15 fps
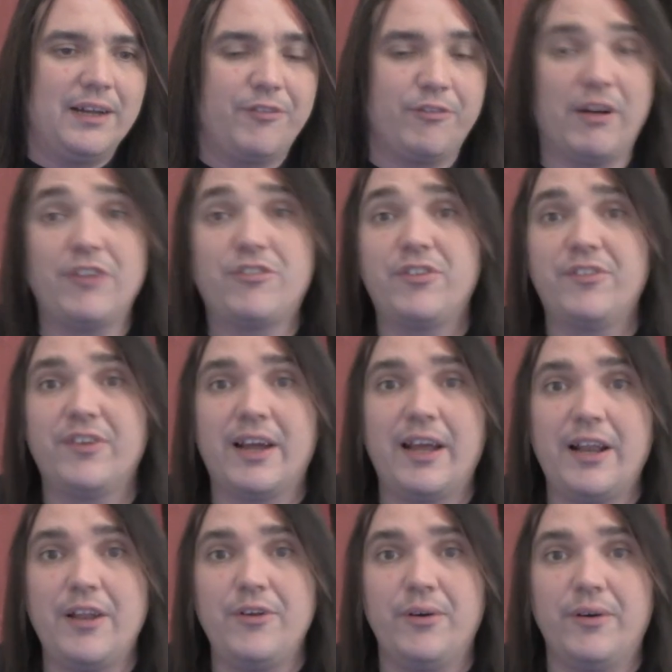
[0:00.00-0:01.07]
Russians are
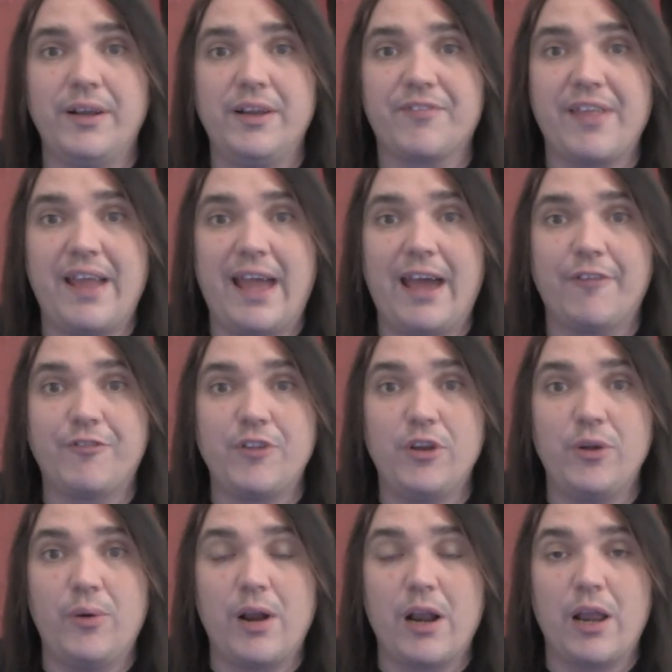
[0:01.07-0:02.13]
going to do it if they have to
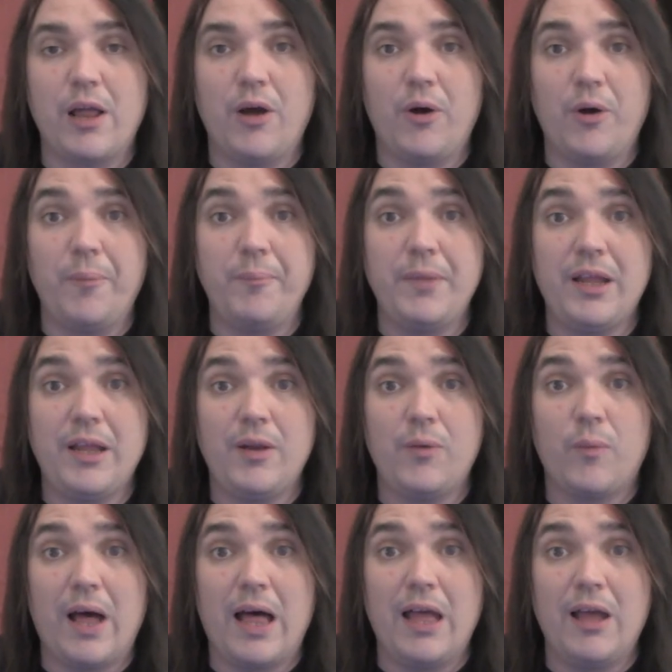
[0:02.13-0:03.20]
do it alone.
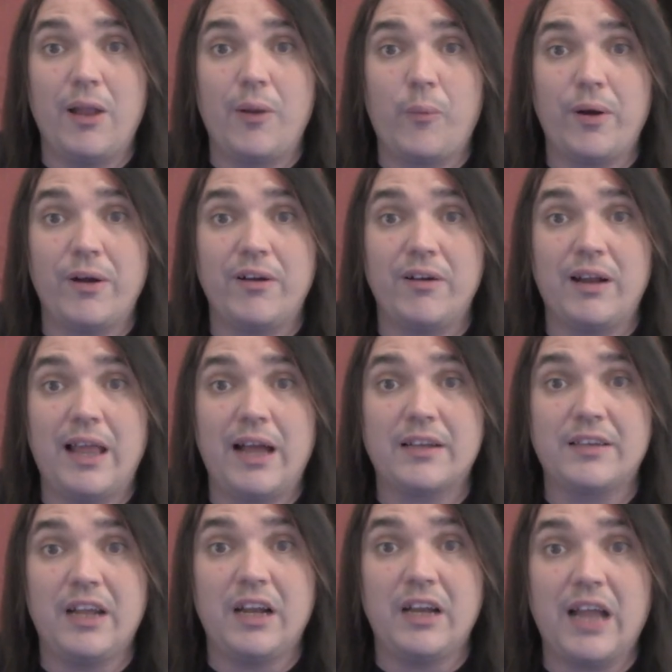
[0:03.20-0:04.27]
Meanwhile, we're
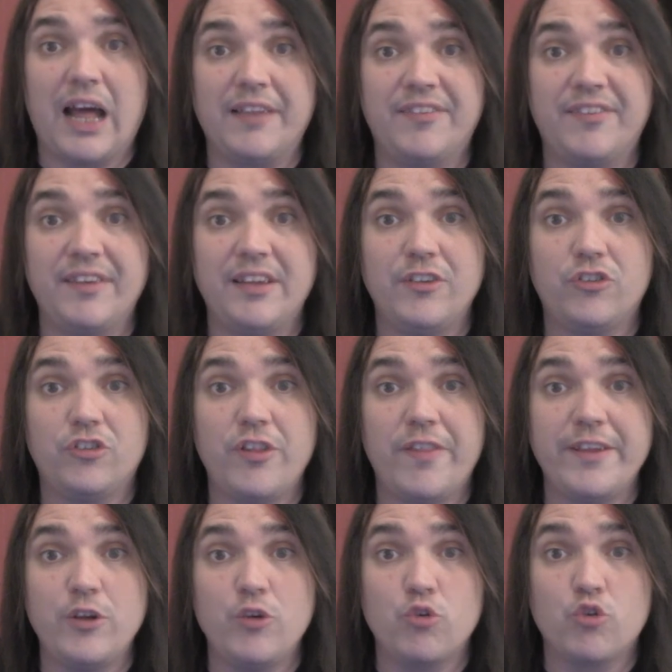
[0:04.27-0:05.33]
electing Nazis to
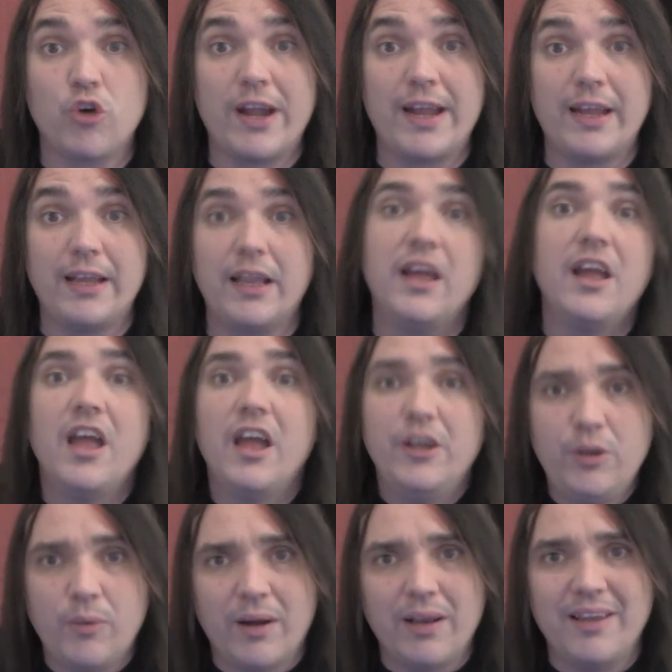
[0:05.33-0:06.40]
the Ukraine.
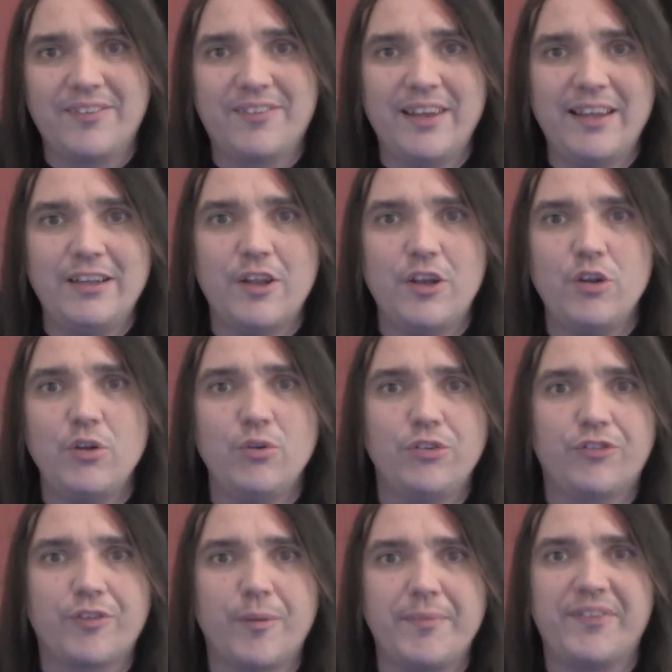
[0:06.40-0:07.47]
You are listening to
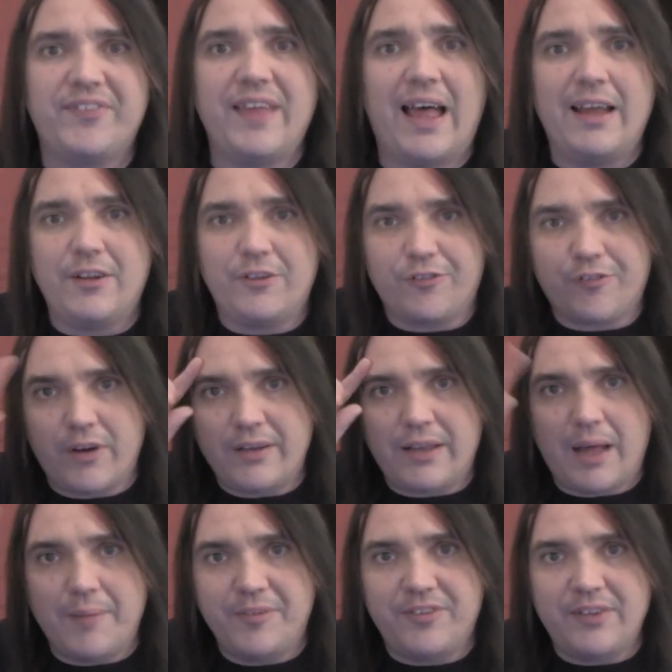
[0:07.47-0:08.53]
News from the Science Front.
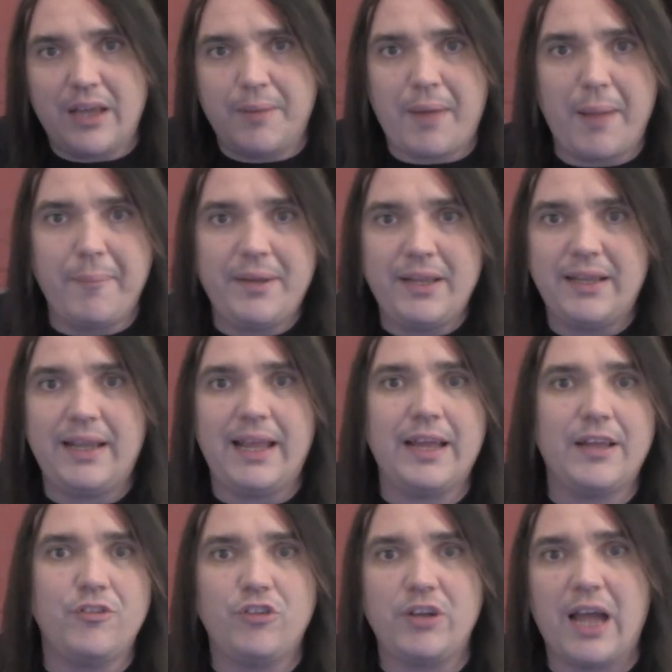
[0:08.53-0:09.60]
I'm Sam I.B.
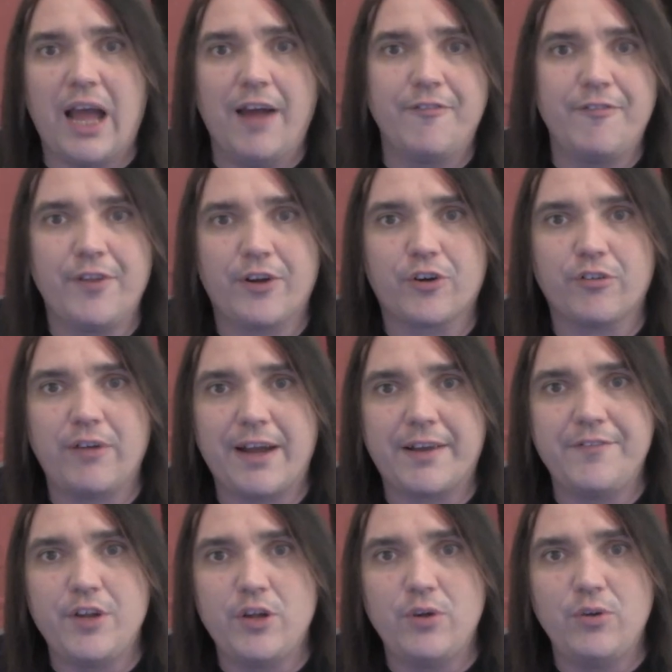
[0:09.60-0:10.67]
DeGangi of The
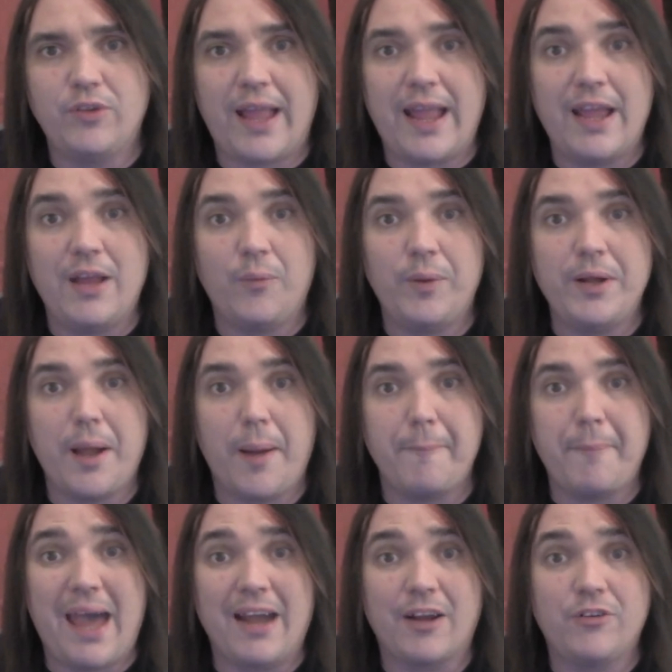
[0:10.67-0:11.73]
Correct Views, and we are
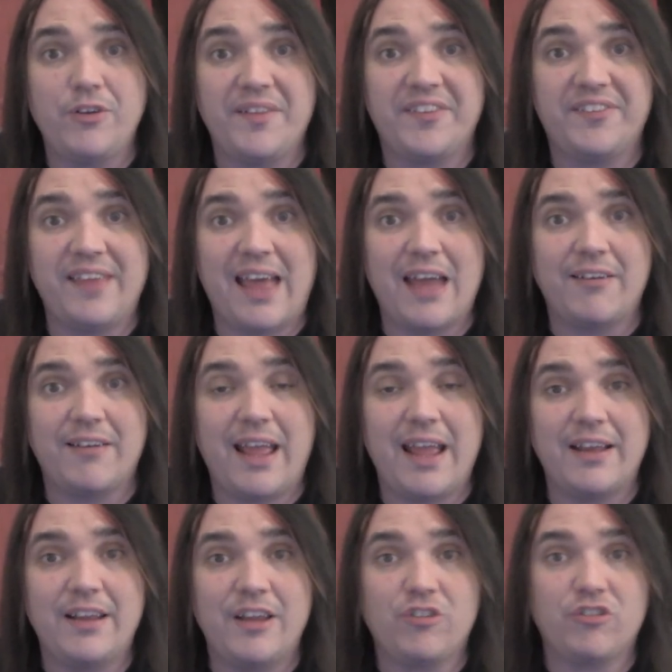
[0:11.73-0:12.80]
back to the Saturday
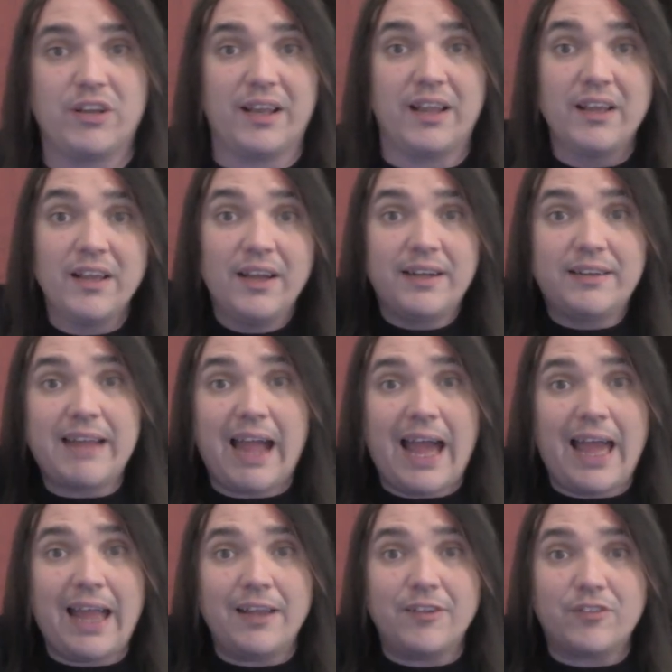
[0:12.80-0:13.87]
edition.
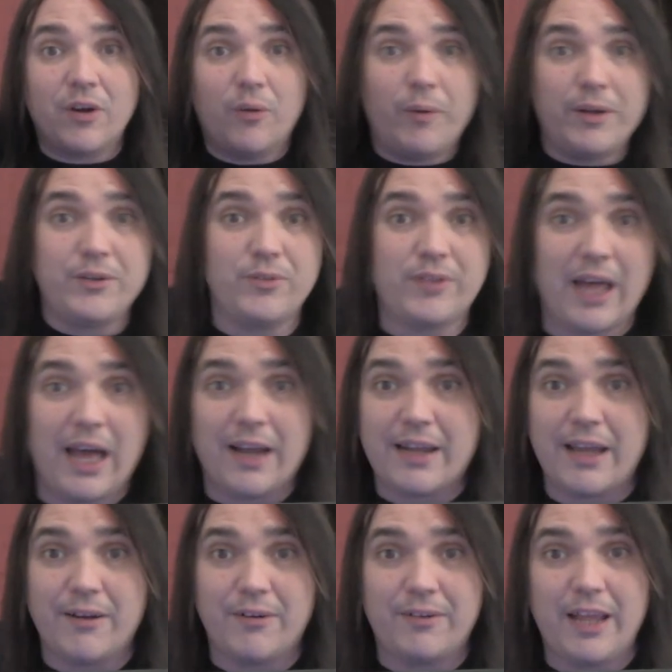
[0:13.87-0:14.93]
Guys, when you talk
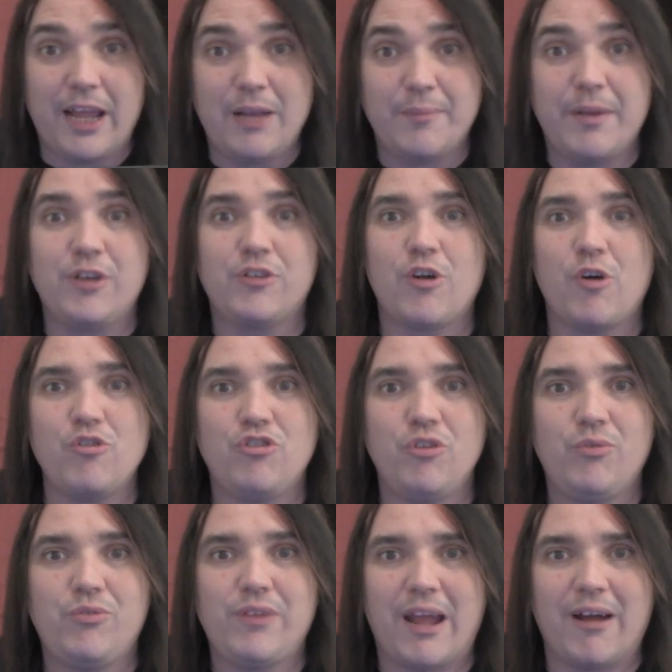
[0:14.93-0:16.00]
entertainment, don't
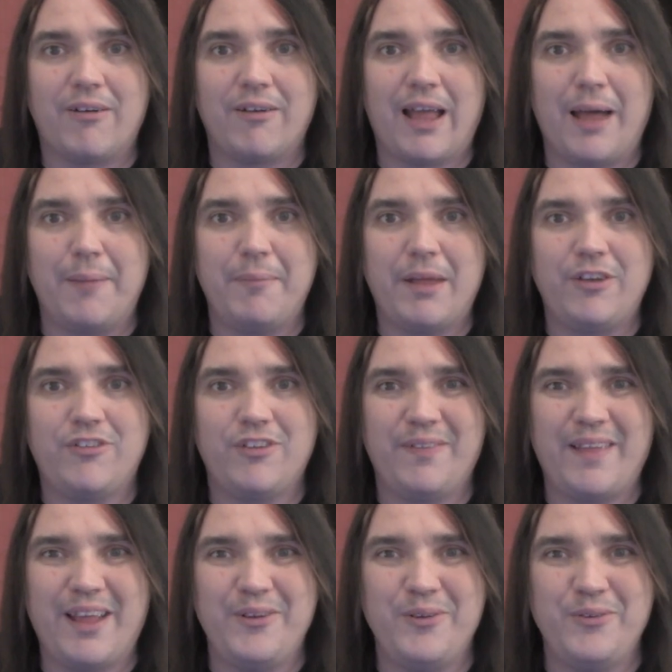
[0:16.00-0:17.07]
you dare not
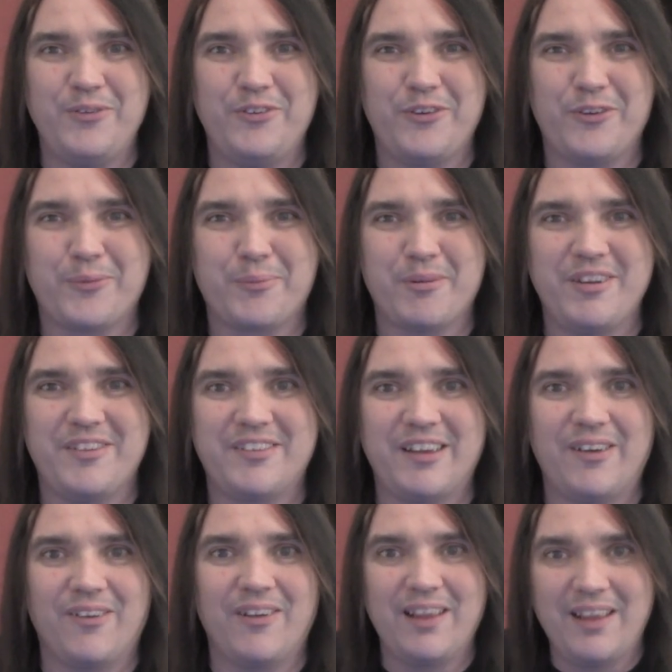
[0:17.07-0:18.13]
mention that new Judas Priest
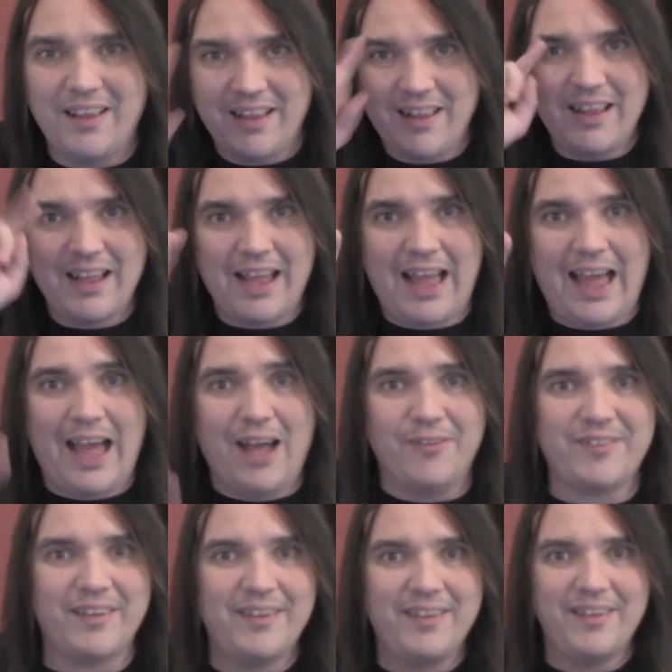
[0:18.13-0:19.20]
single. Out.